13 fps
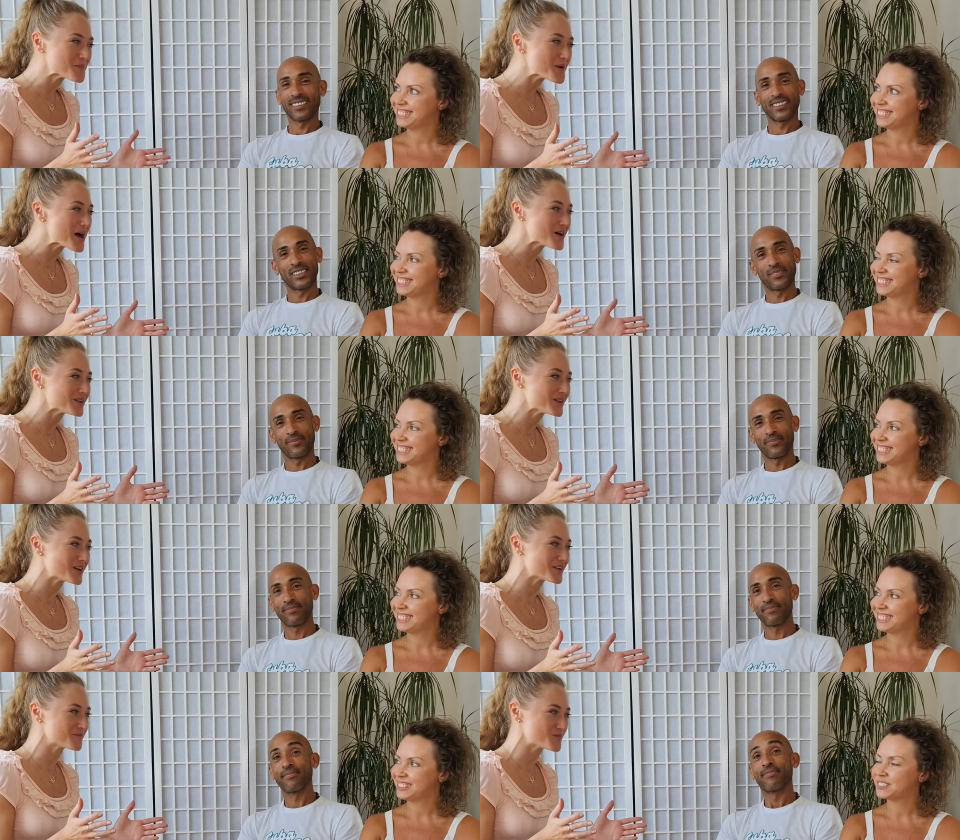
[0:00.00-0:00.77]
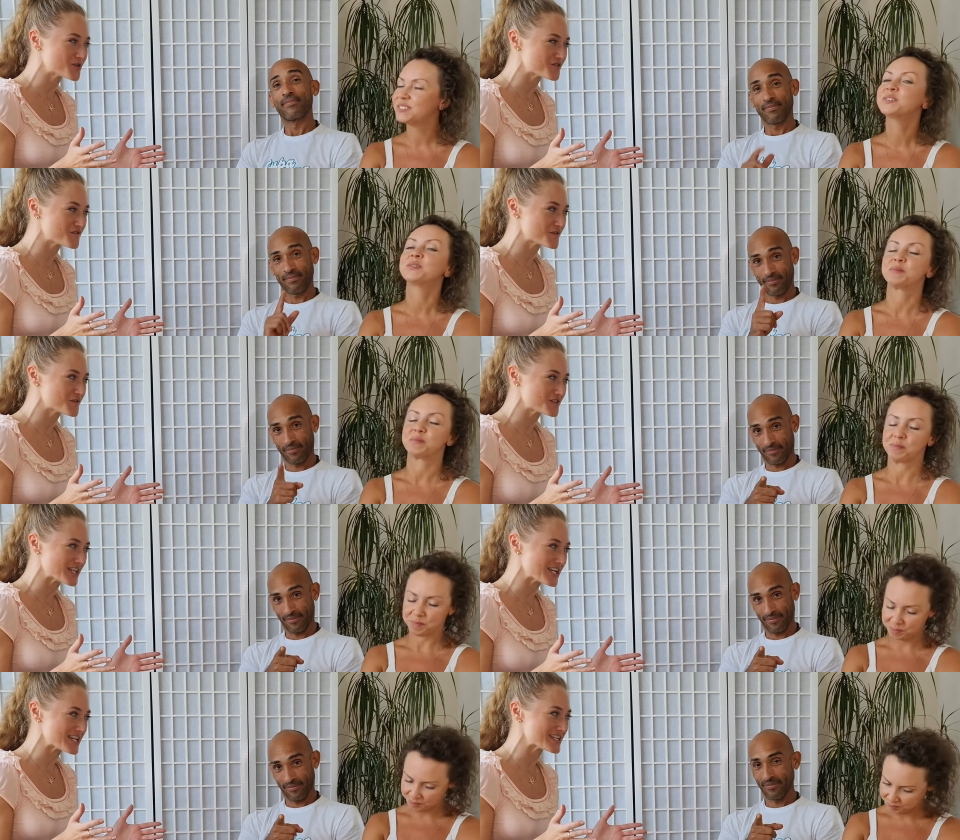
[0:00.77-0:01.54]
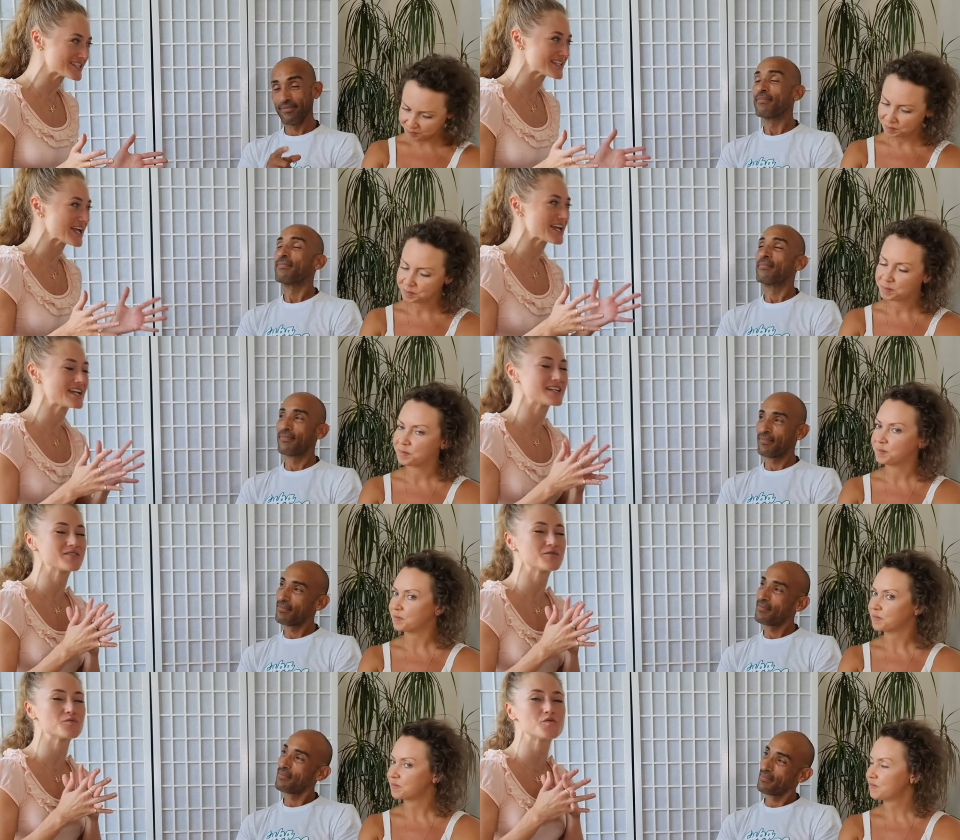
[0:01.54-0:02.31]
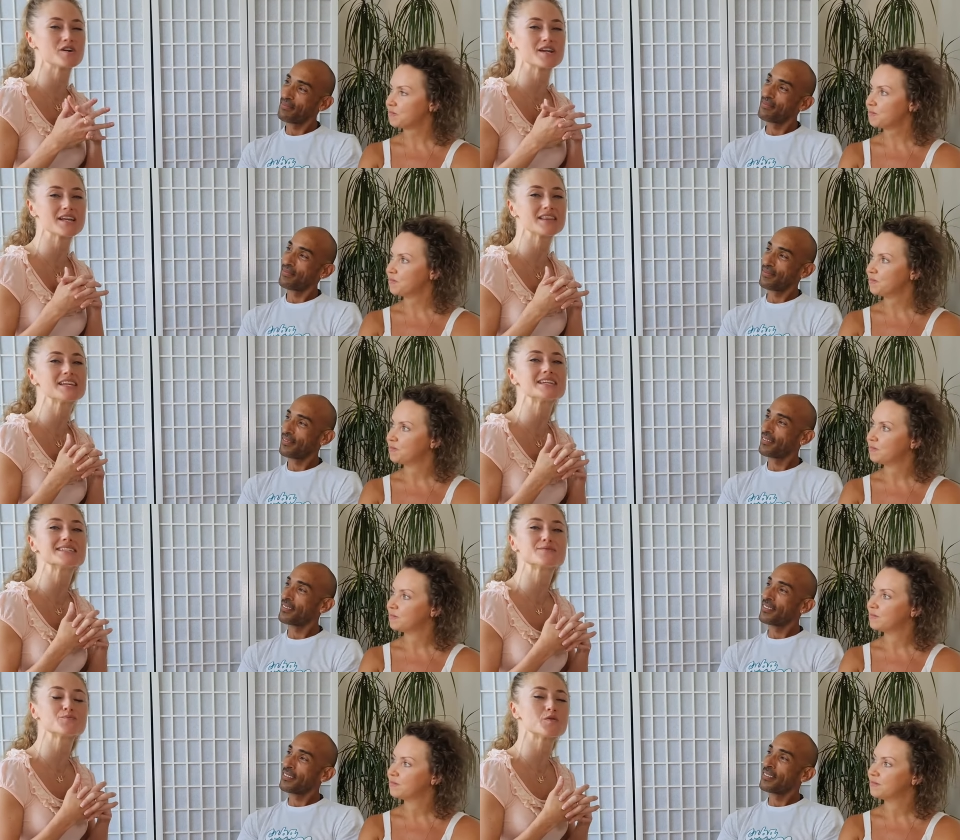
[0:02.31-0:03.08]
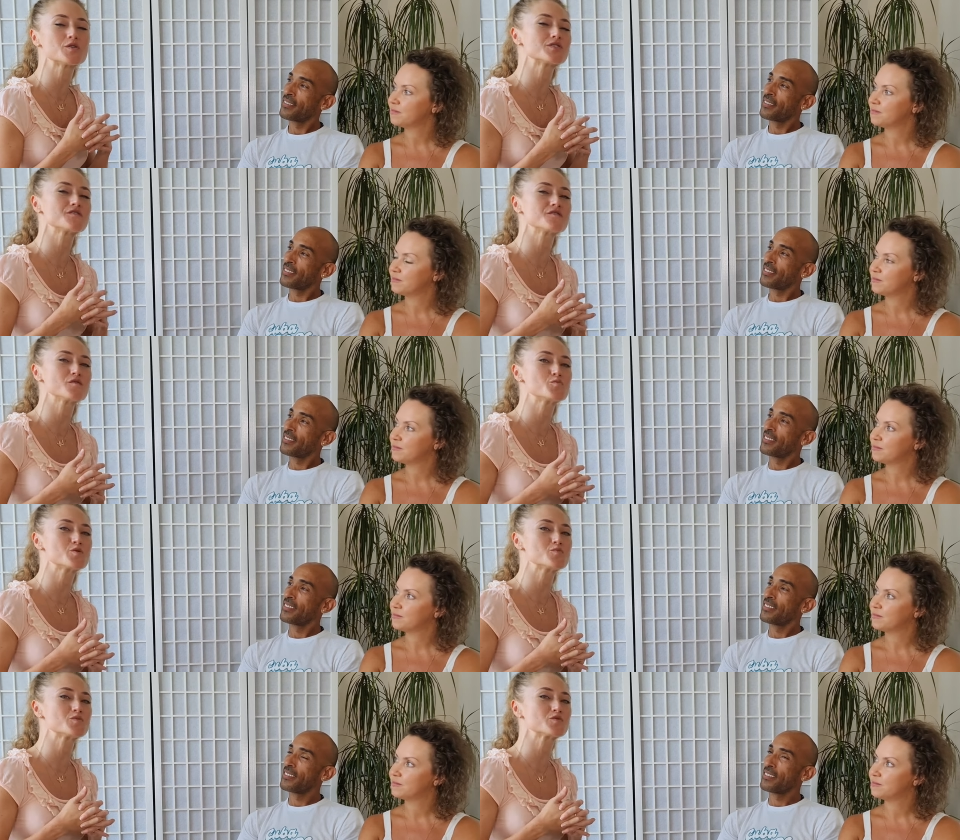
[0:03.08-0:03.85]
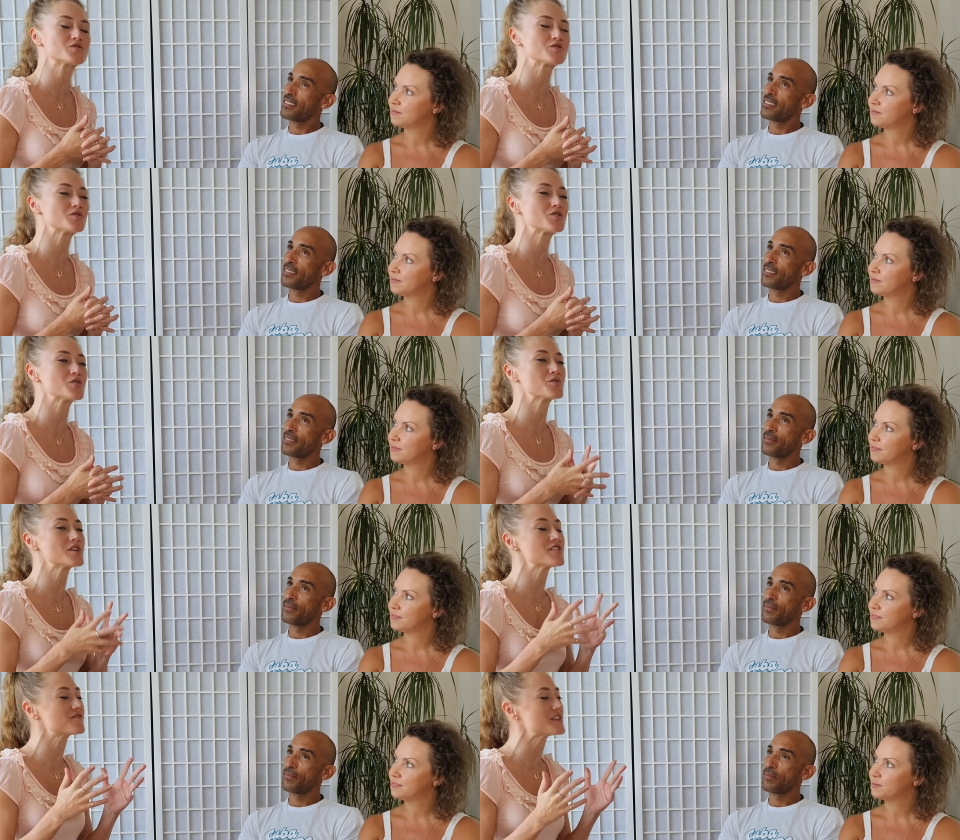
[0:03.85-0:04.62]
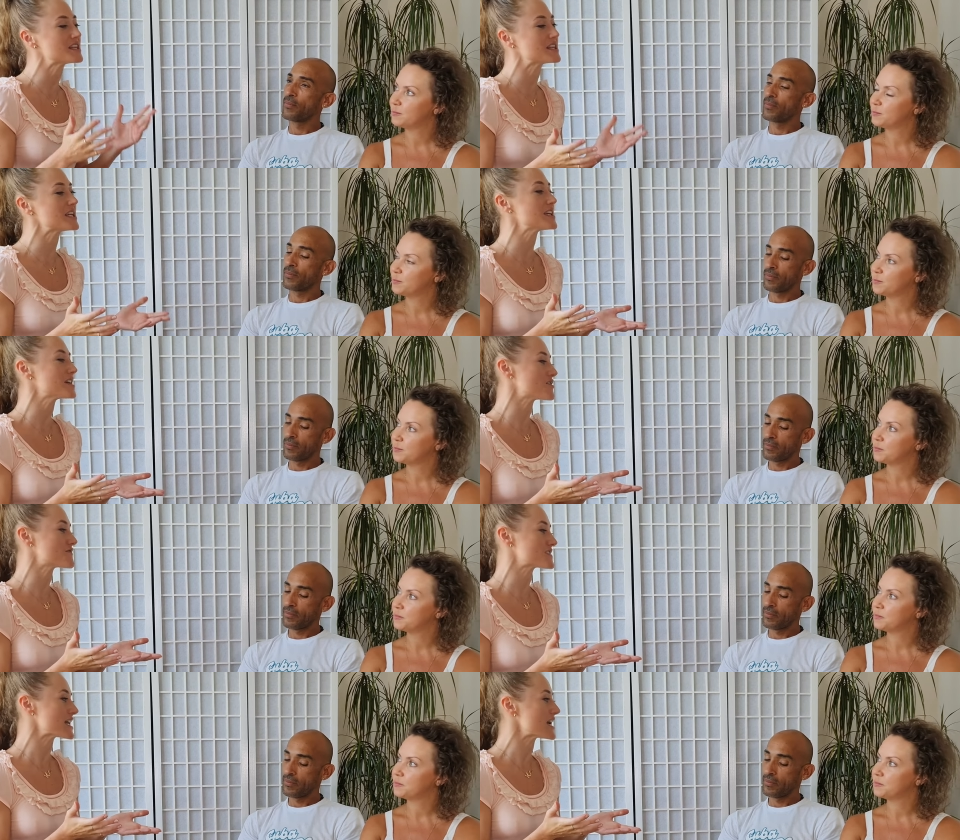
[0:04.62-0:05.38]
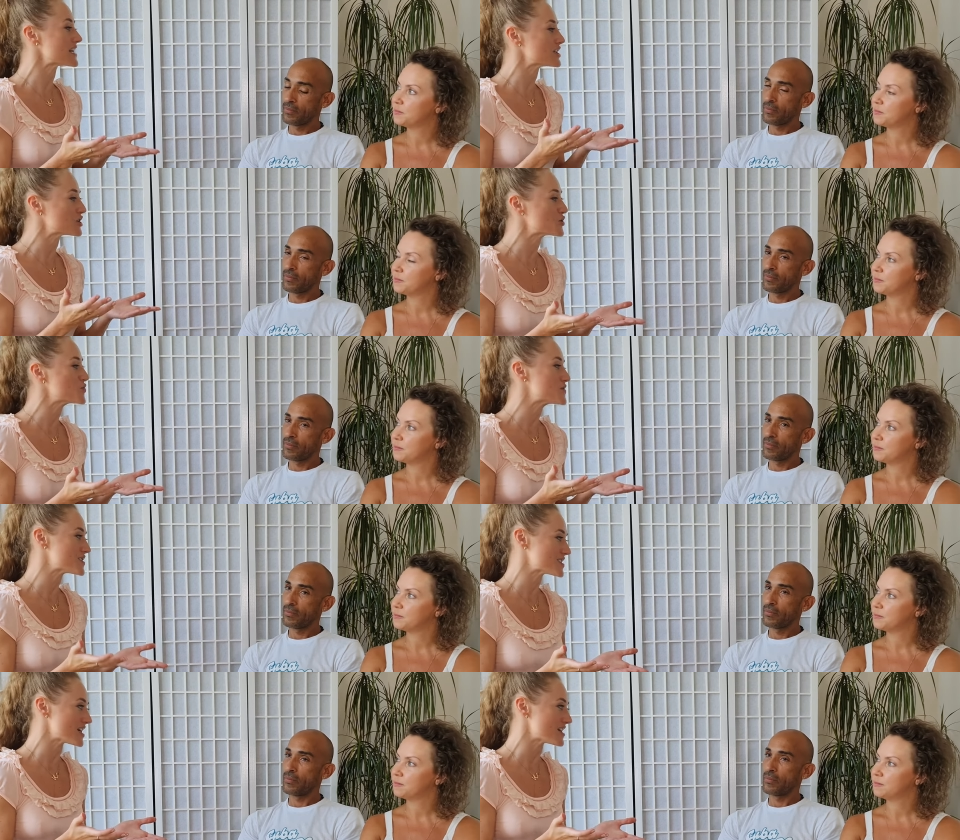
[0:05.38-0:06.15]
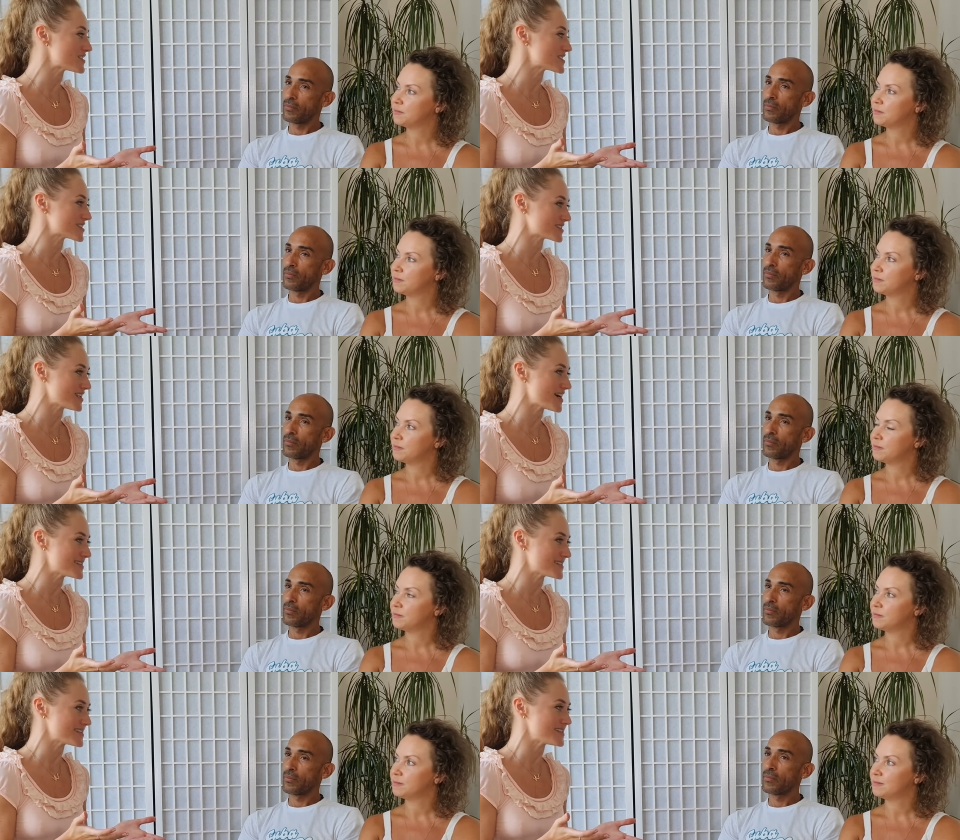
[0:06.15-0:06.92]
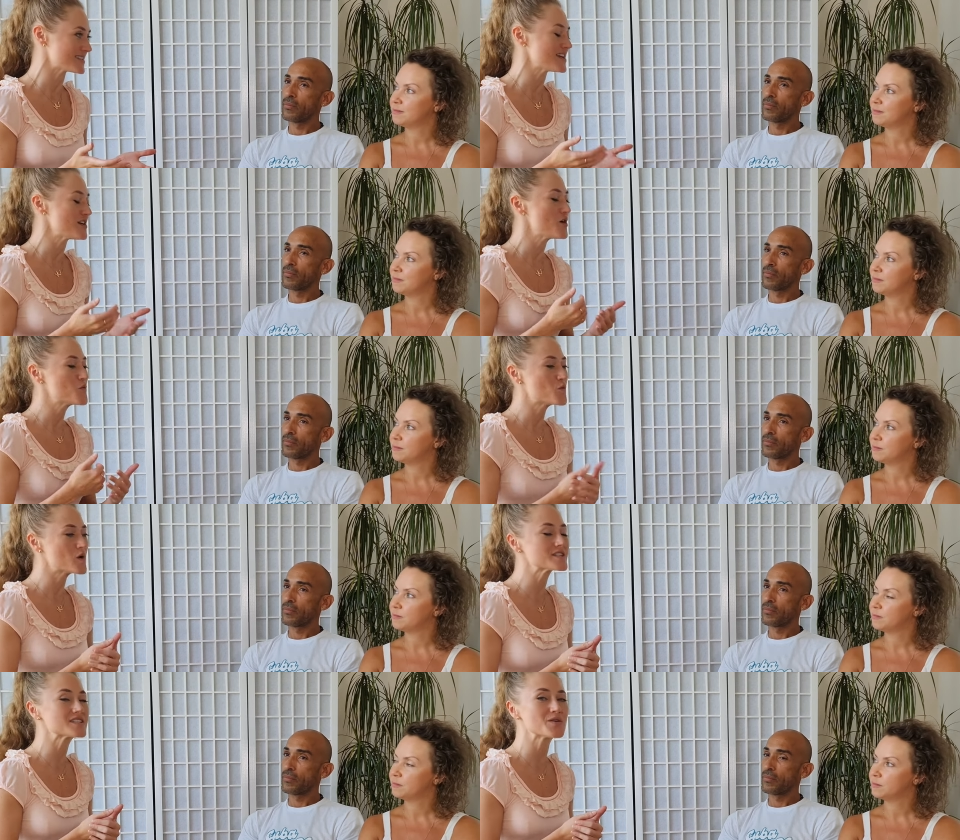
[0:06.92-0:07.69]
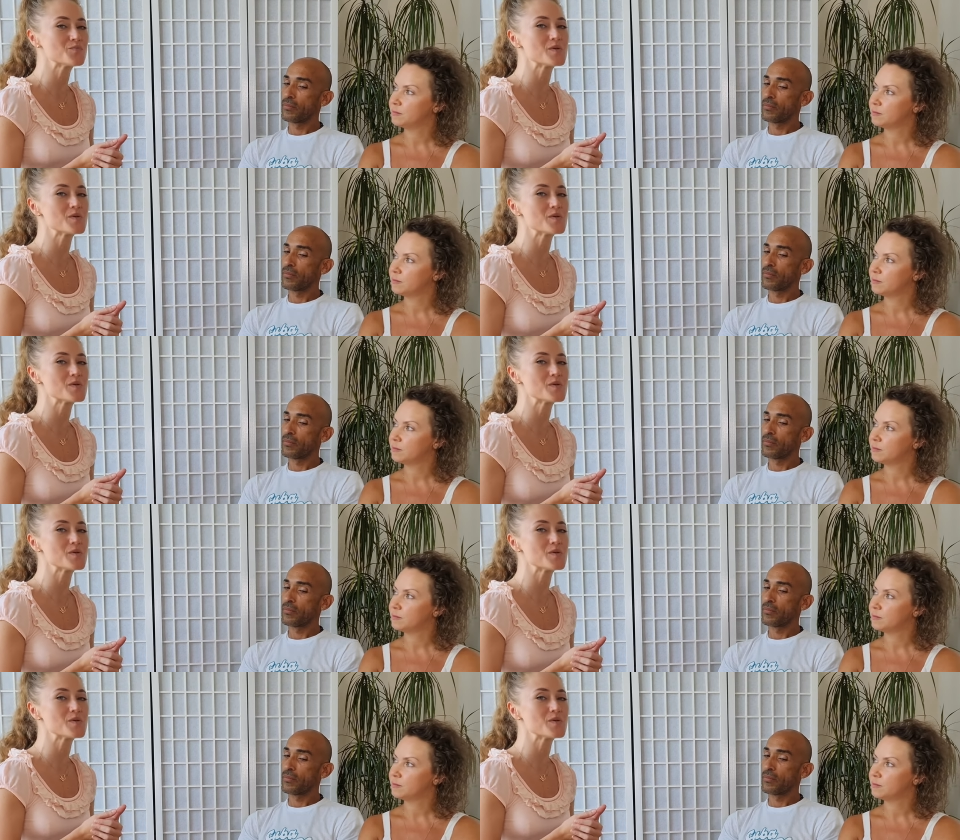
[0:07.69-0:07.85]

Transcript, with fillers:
Speaker 1: about a lot of beautiful things, and what I think is important for people to know, if they're thinking of starting Cuban salsa classes, what's the